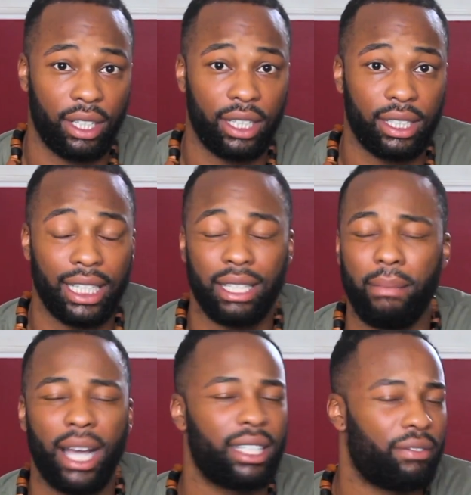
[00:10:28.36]
Is a
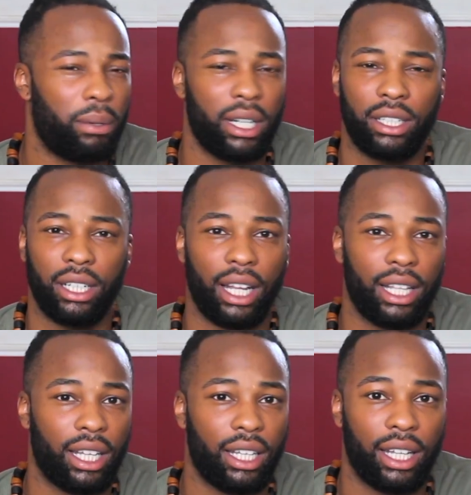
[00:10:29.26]
massive question
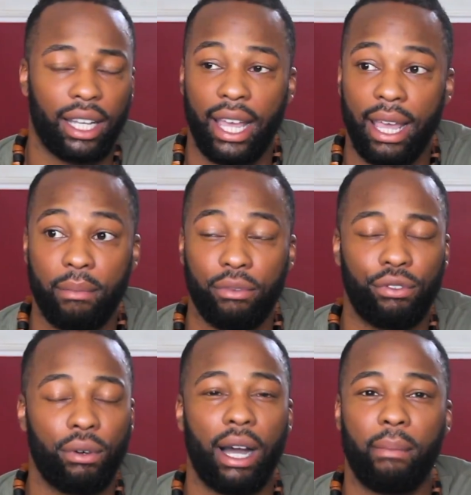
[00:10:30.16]
that came
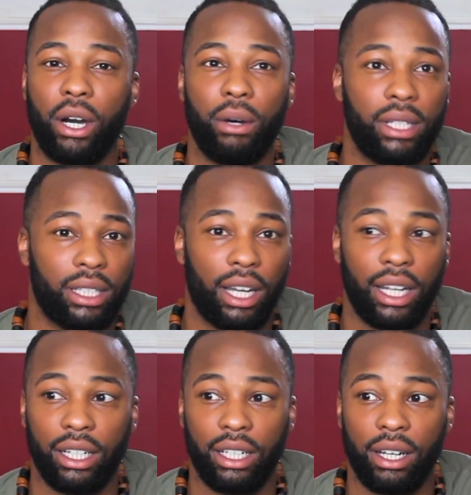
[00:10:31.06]
throughout my whole
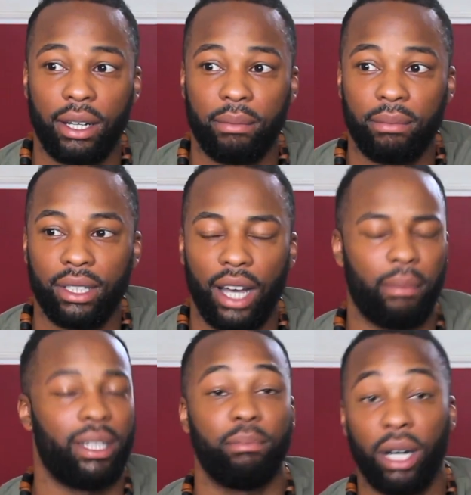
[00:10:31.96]
entire,
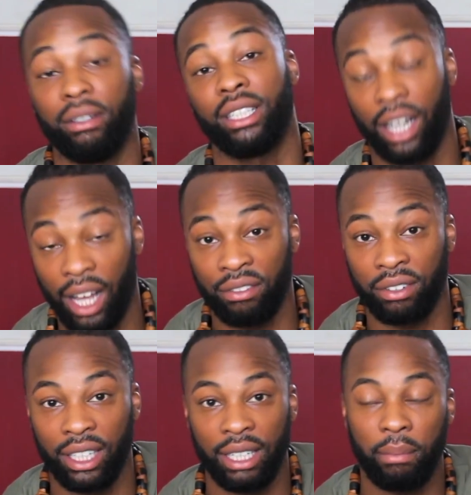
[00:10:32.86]
my whole entire life
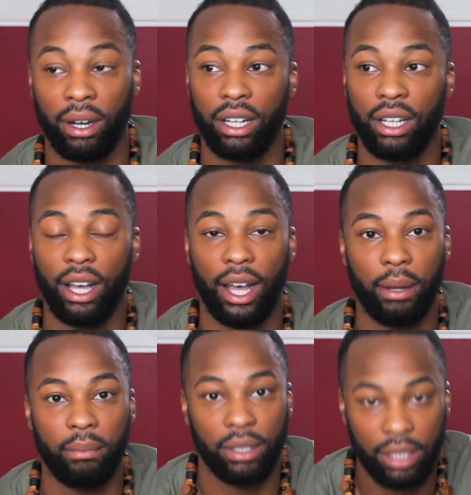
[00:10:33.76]
really. But
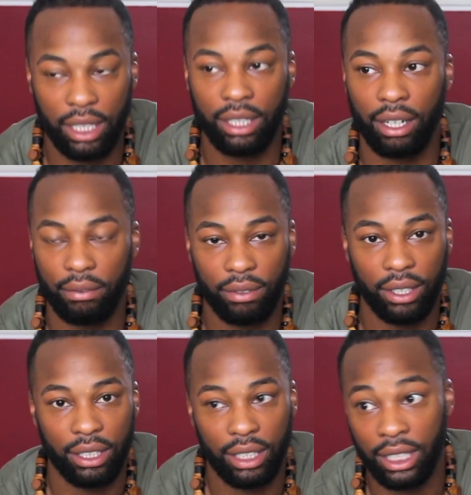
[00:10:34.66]
since
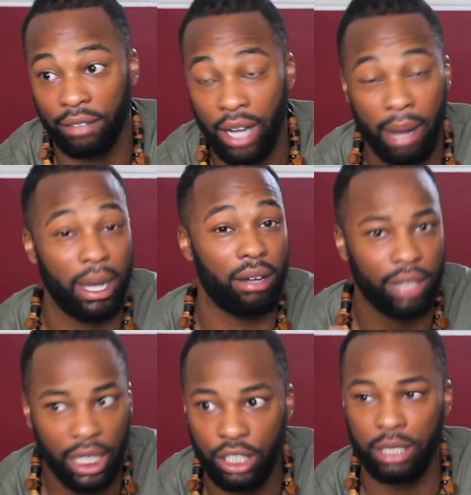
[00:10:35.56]
I've come out,
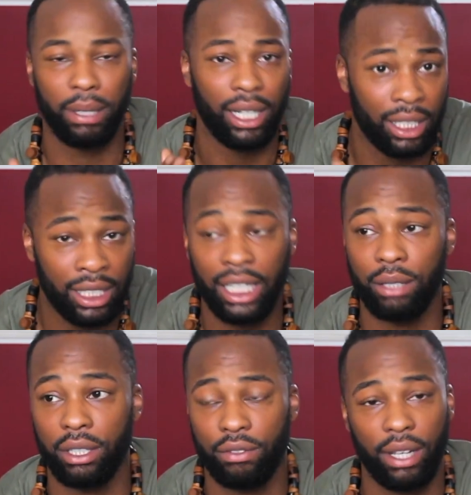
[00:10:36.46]
that's just been a
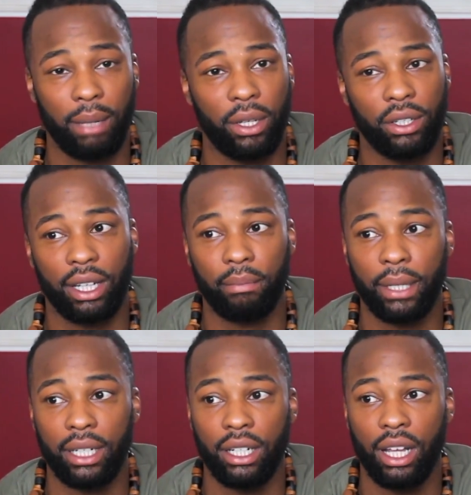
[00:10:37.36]
continuous thing, because
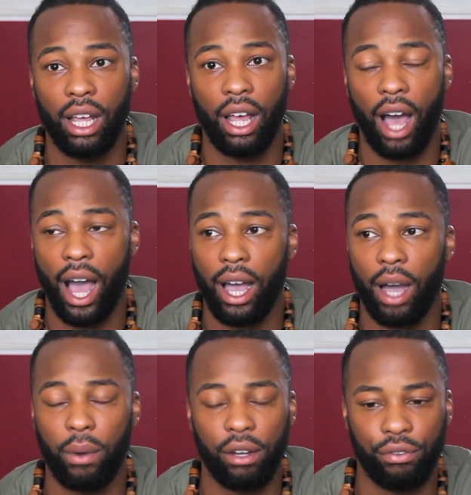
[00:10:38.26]

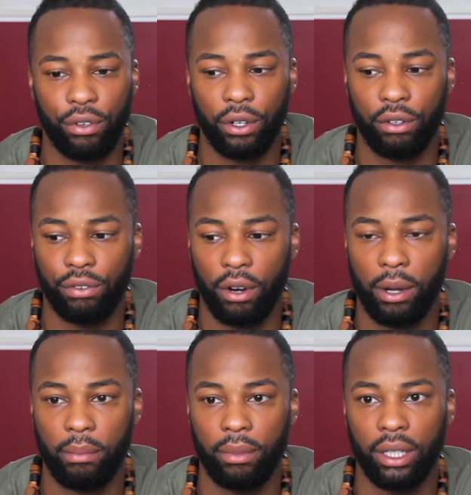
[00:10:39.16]
I went through
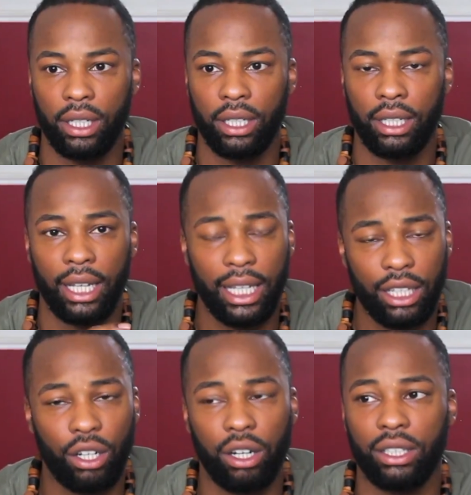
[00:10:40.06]
from in
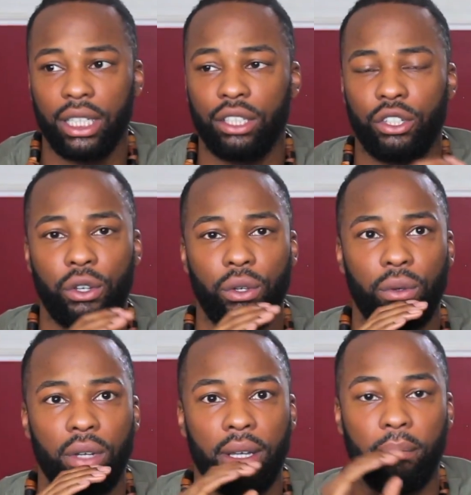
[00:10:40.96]
the closet
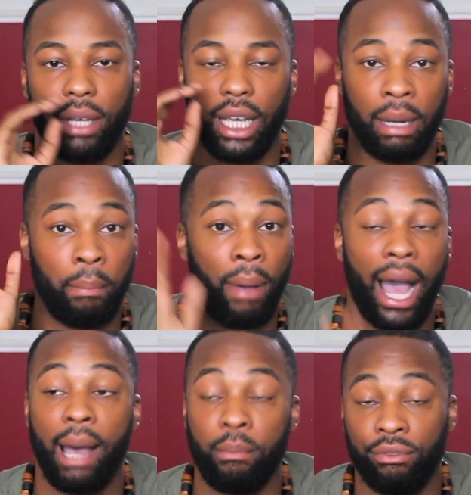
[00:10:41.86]
to being
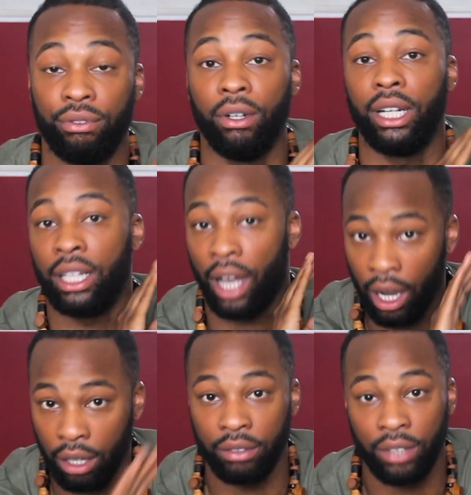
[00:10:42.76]
bam, fully
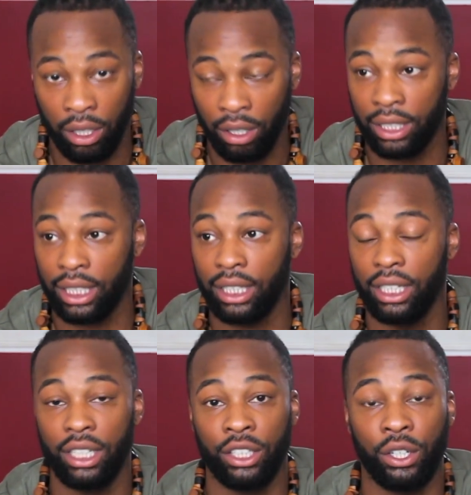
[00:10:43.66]
out of the closet,
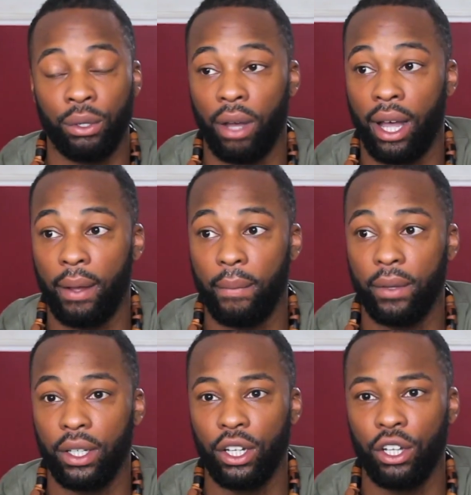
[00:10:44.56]

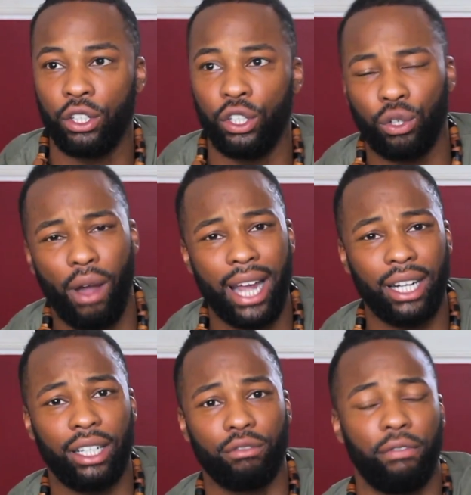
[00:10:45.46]
to trying
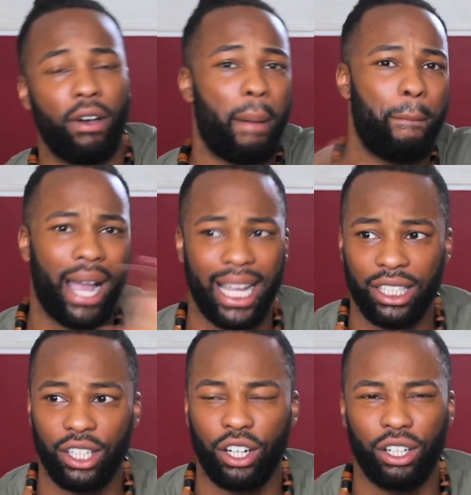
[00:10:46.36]
to revert back
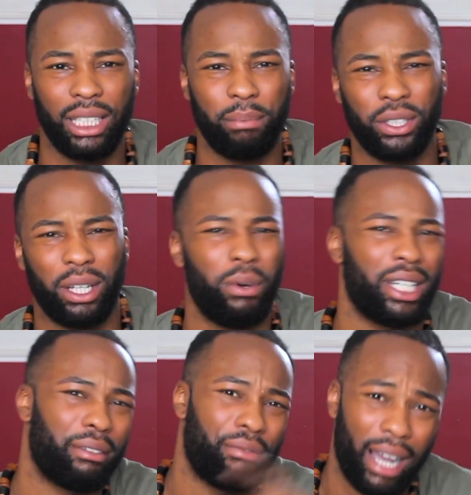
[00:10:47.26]
into the closet because I
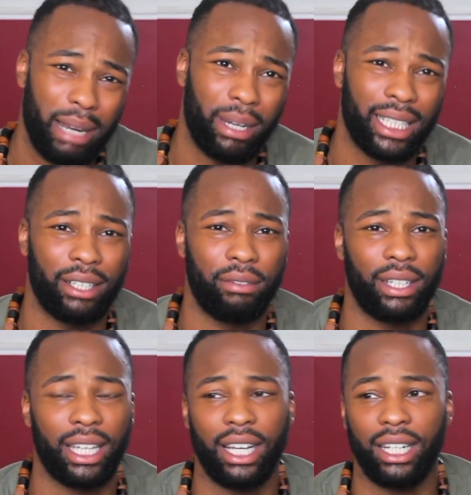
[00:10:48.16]
wanted to find myself
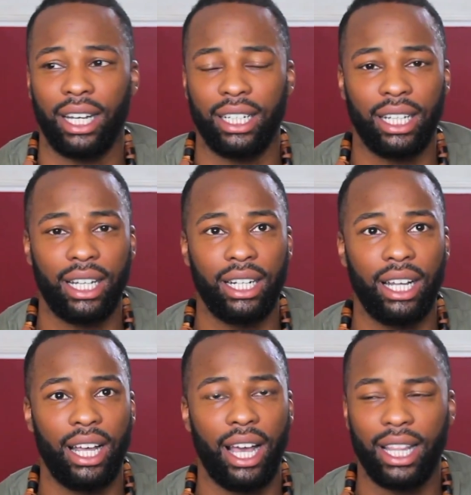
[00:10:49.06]
again, and
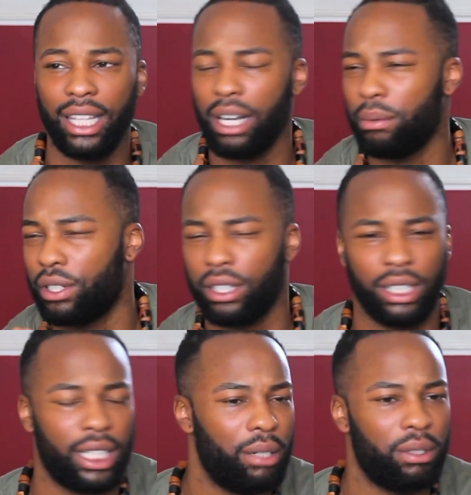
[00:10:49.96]
then I was just
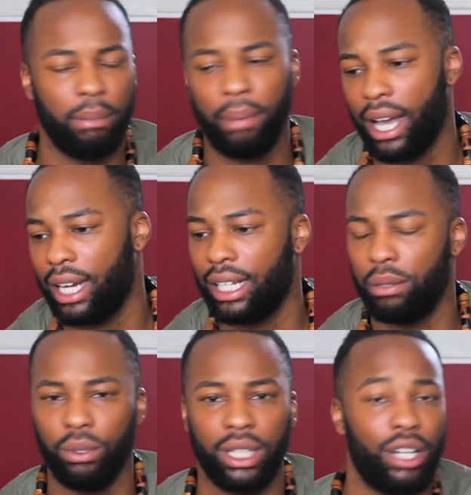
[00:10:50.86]
continuously
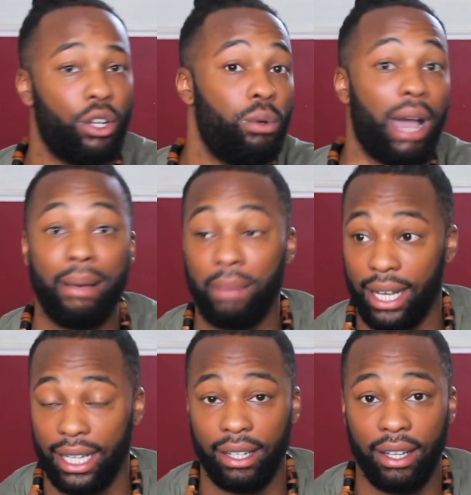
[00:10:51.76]
battling. Well, then who am
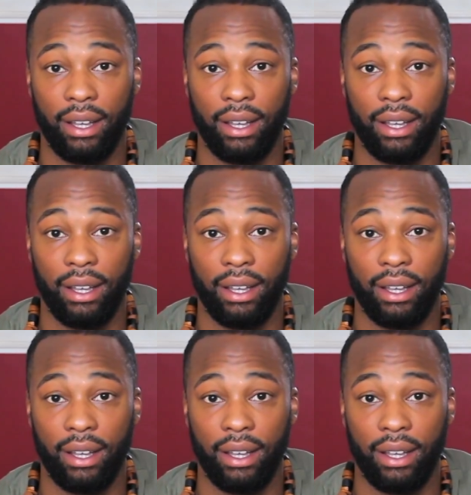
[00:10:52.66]
I?